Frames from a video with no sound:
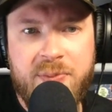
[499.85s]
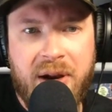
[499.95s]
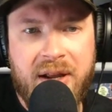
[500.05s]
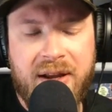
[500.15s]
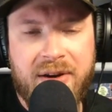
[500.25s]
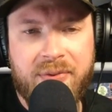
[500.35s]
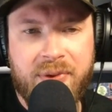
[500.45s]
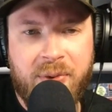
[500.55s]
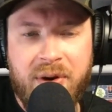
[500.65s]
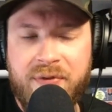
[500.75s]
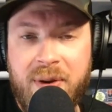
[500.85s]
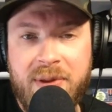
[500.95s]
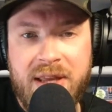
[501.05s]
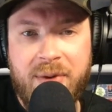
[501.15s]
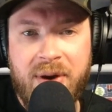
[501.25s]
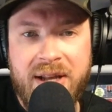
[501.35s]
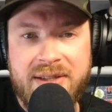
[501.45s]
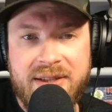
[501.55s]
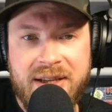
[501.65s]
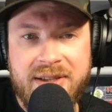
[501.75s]
but I don't really want to frame it that way.
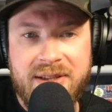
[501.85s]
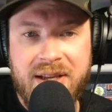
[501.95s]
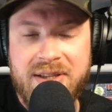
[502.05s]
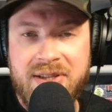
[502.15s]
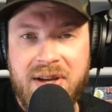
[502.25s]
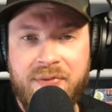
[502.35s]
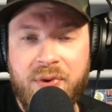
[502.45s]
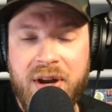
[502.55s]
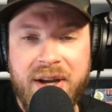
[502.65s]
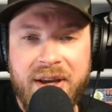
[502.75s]
It's a tough one.